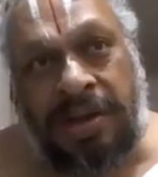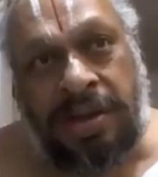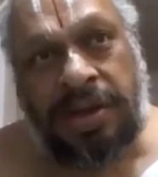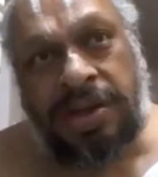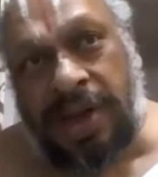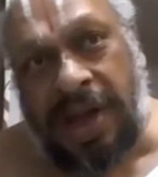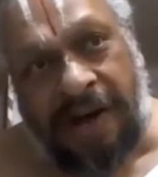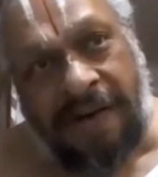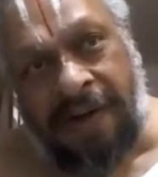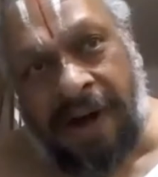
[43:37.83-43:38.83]
So they
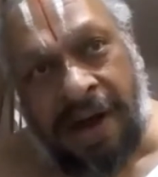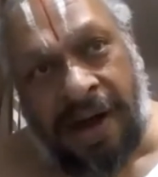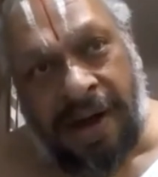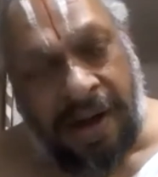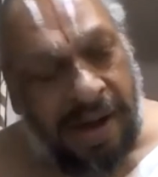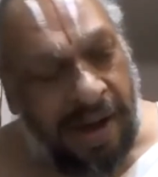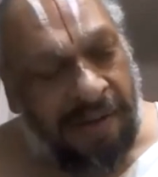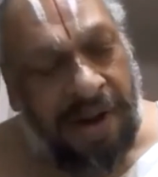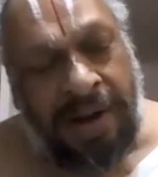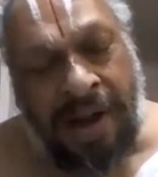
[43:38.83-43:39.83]
have,
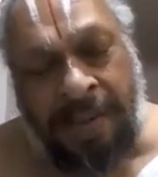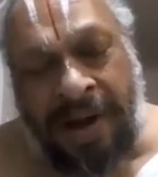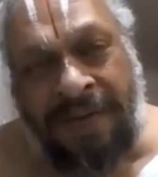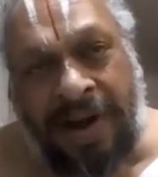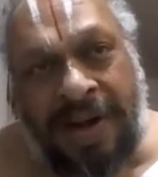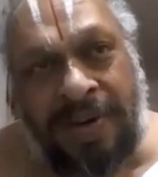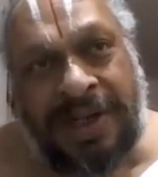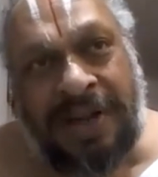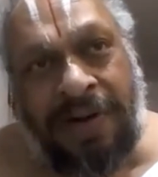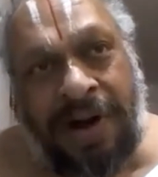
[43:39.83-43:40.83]
even my father was
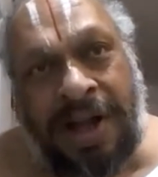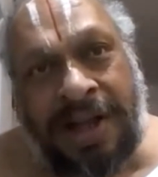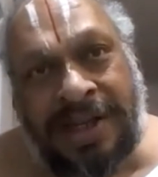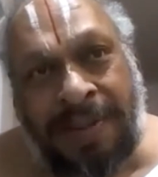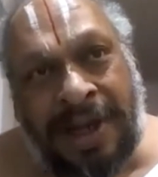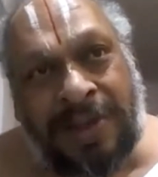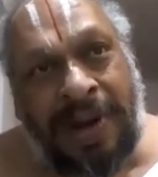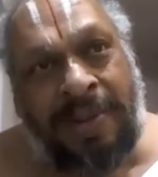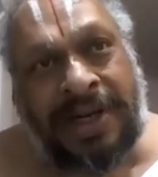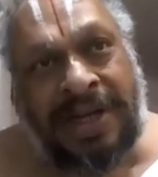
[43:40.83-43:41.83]
involved in some
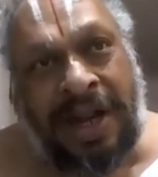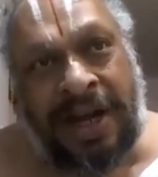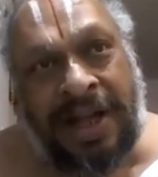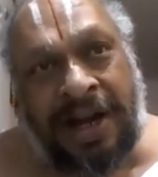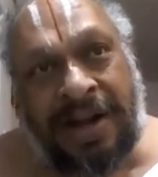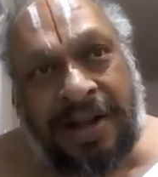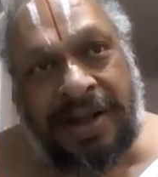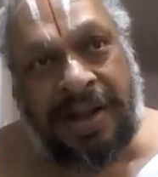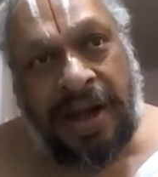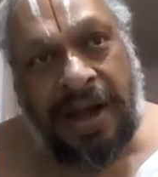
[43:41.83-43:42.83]
experiments like that.
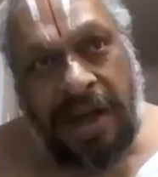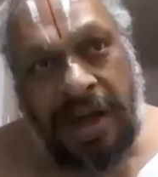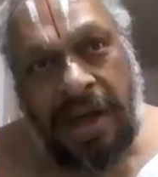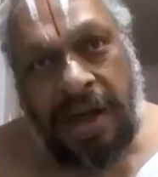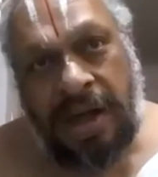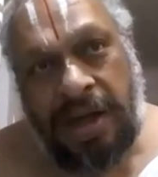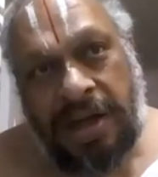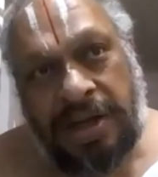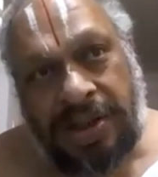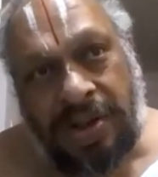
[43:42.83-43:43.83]

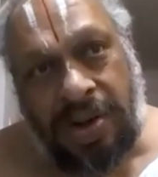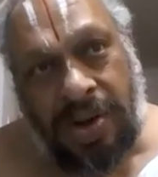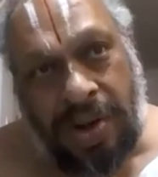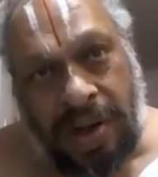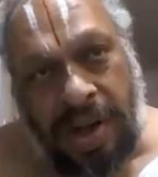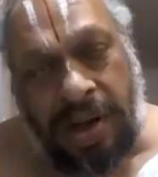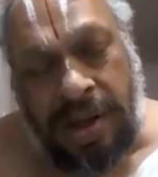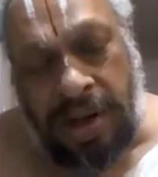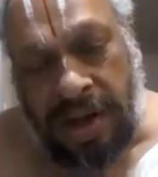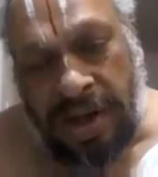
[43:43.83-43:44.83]
So
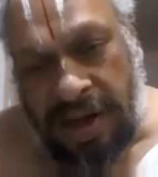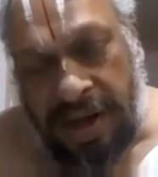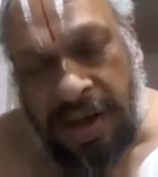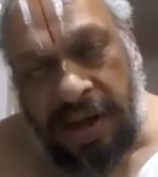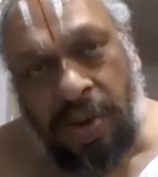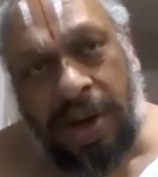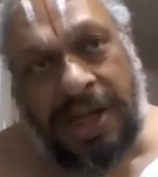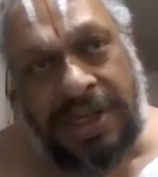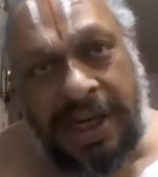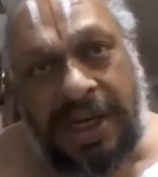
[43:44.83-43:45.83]
you
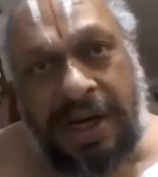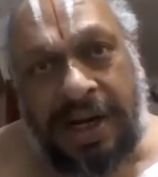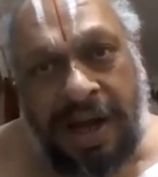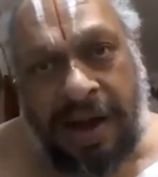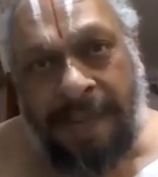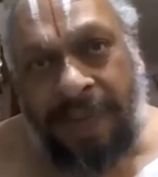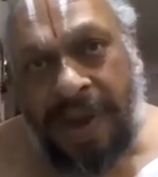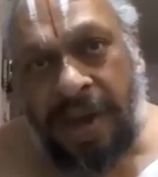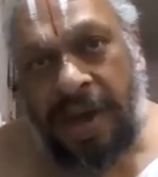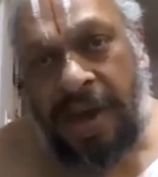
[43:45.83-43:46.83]
can see that
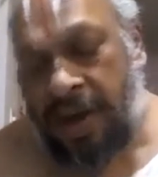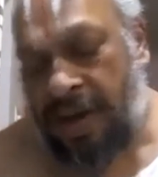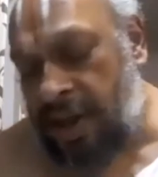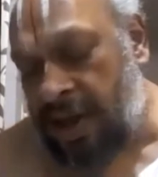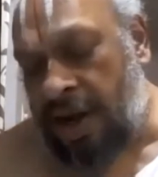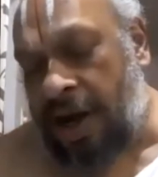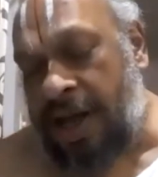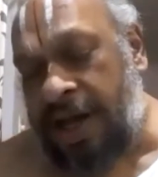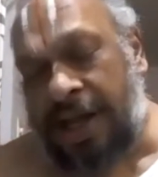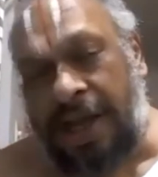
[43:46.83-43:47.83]
in the
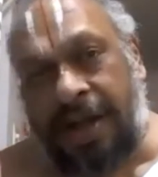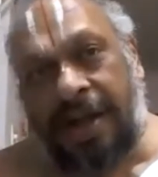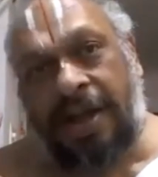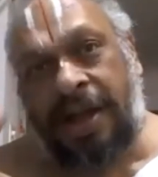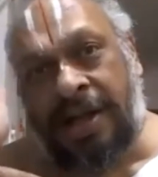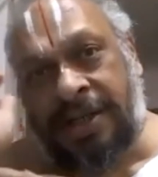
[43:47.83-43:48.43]
Nadi Gati, that is